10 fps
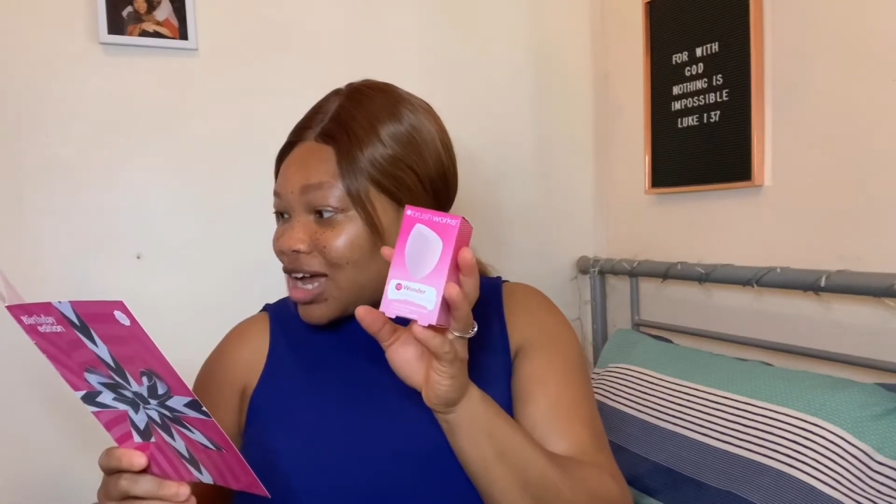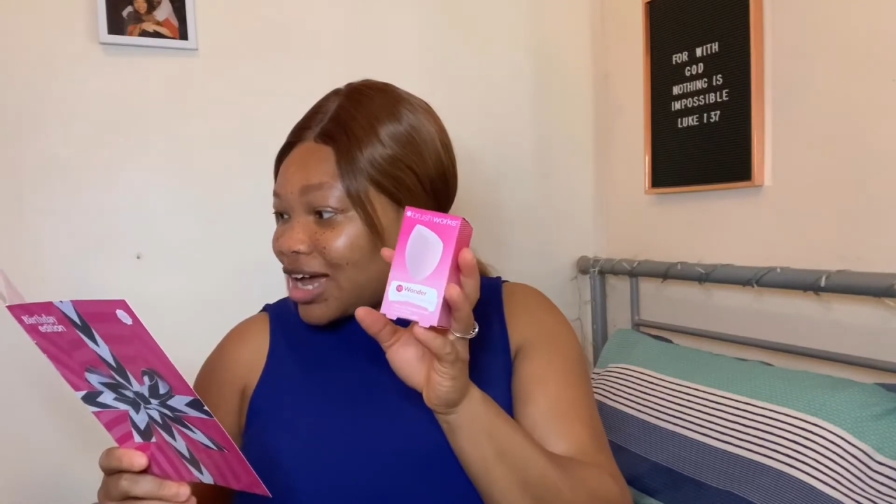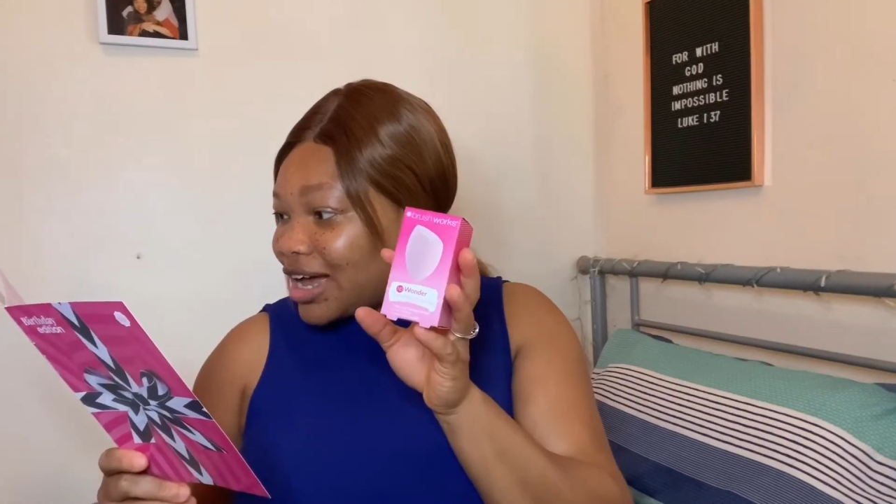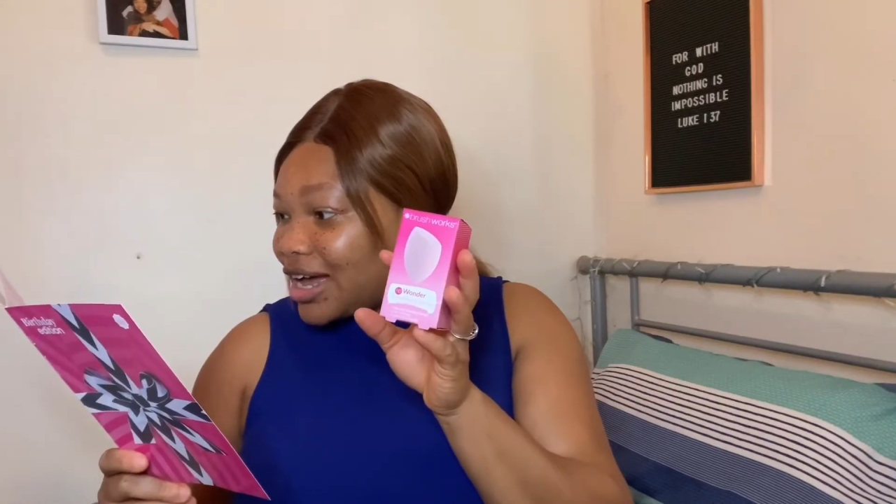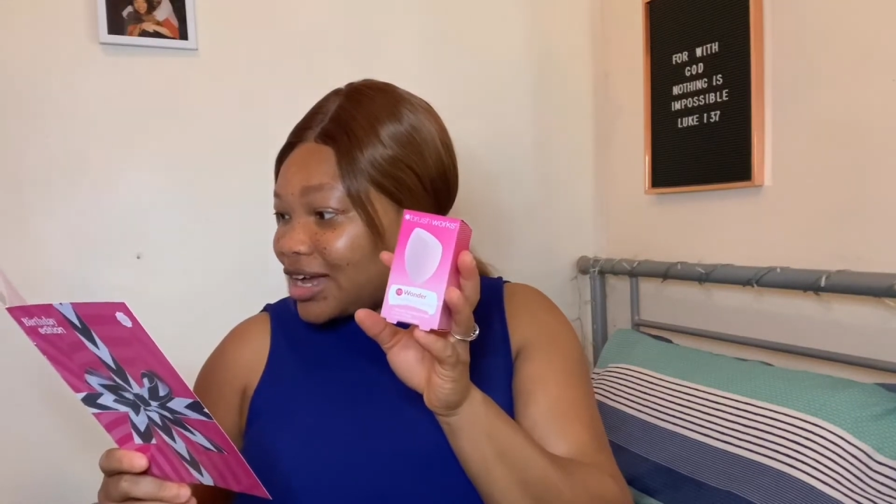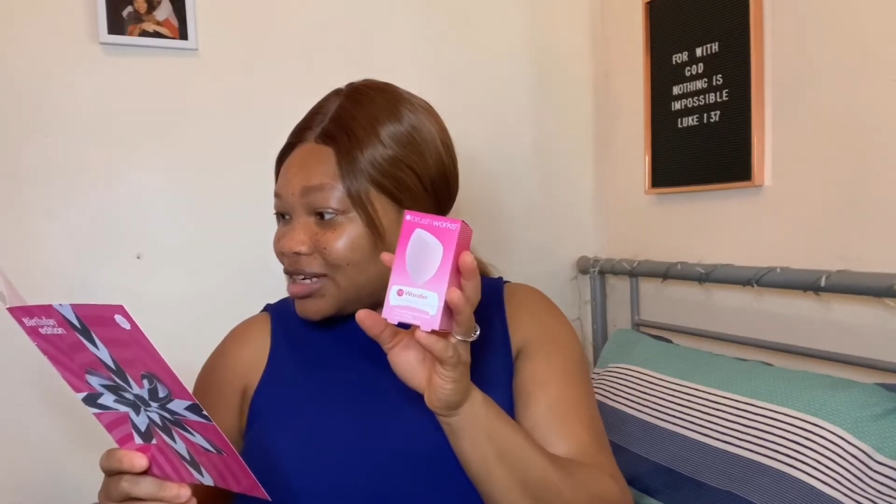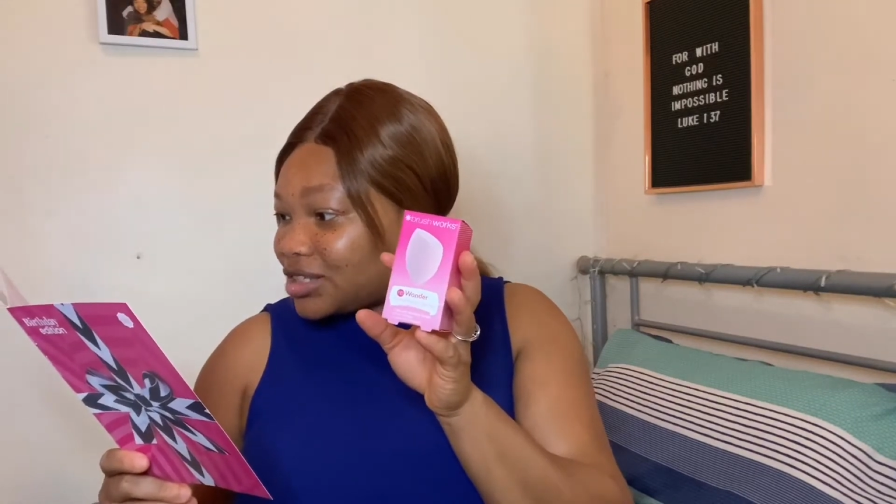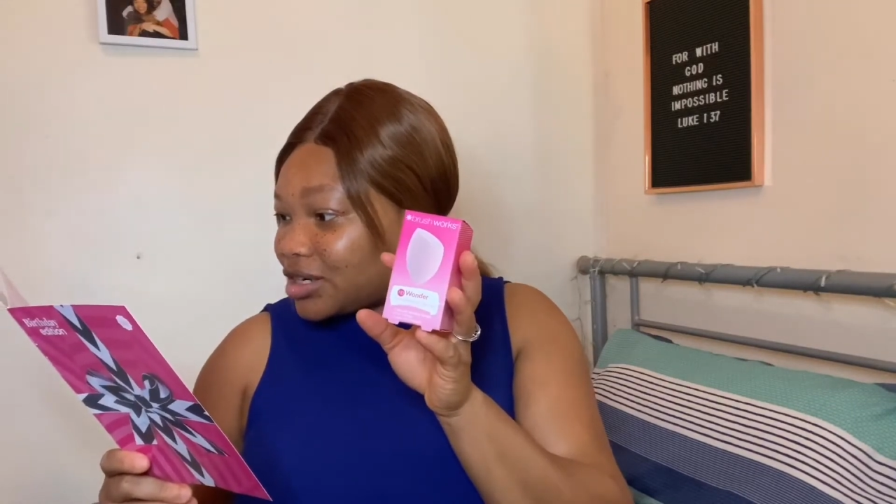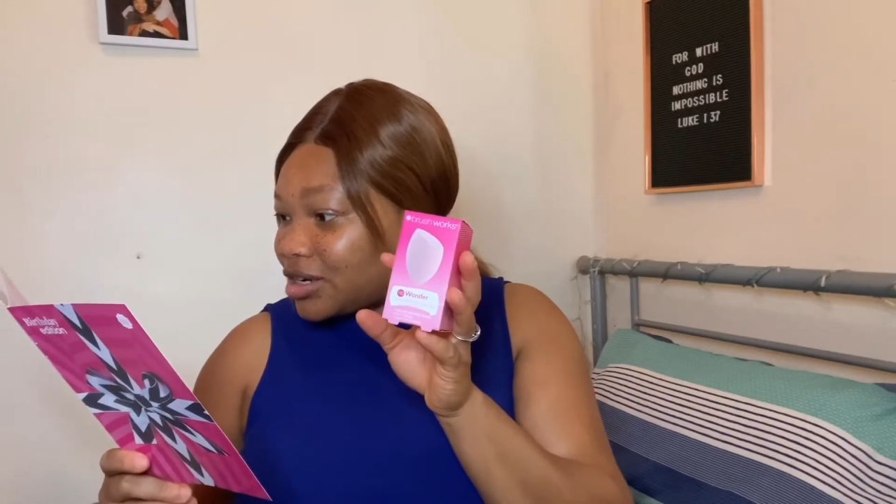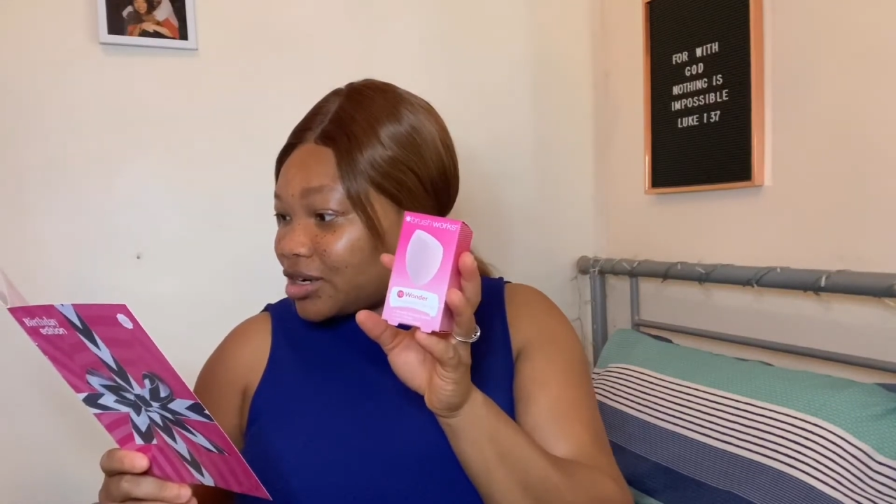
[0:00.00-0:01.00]
And
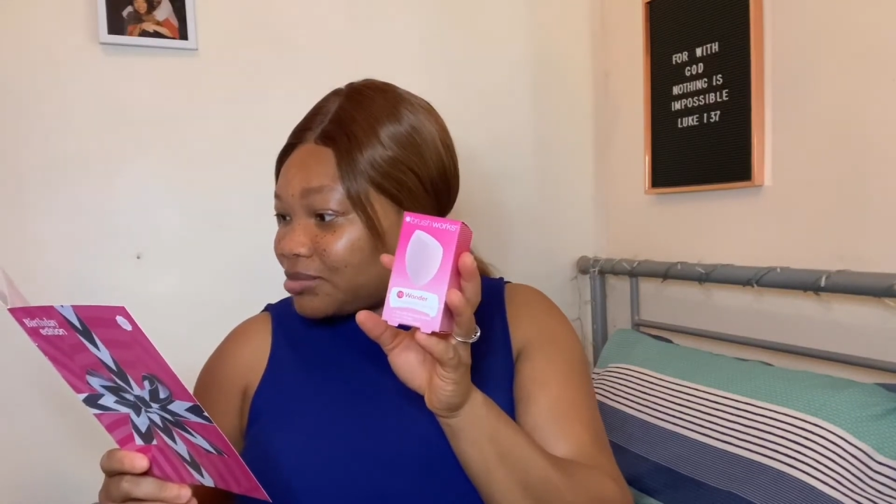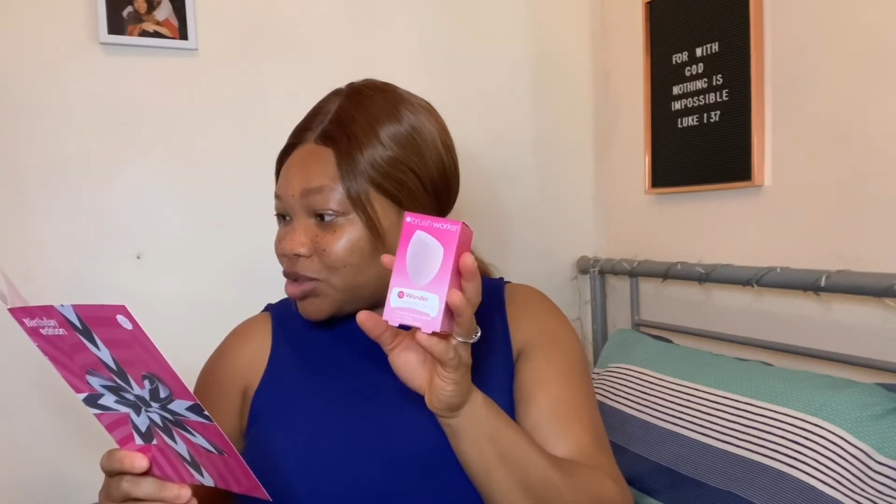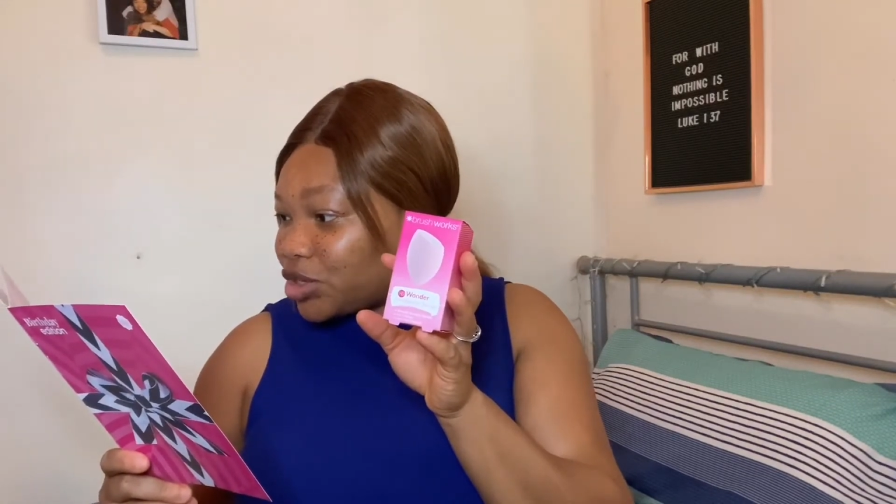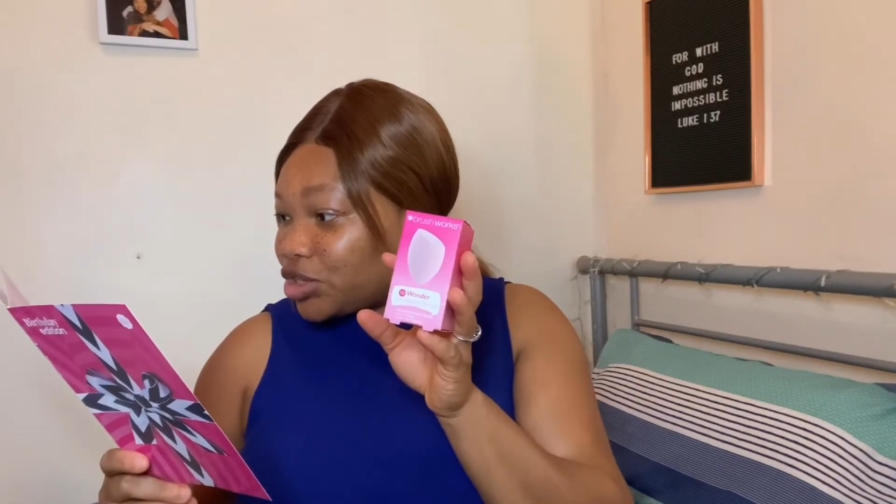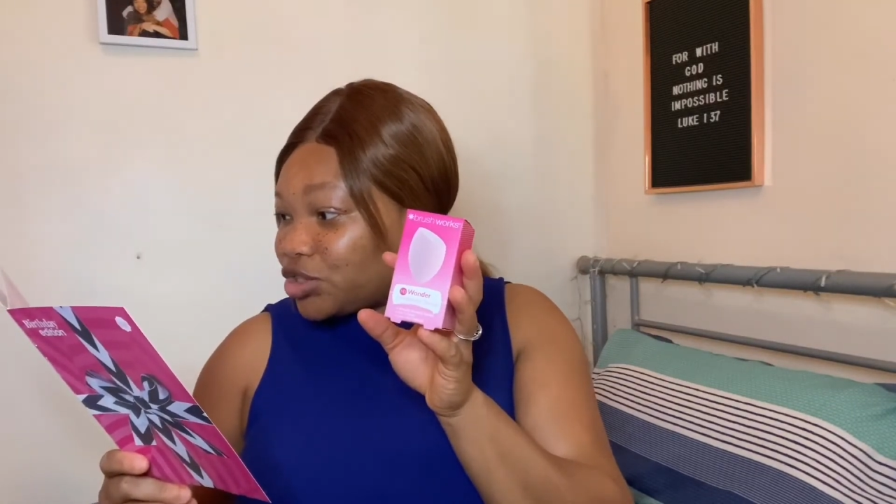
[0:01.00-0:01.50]
you can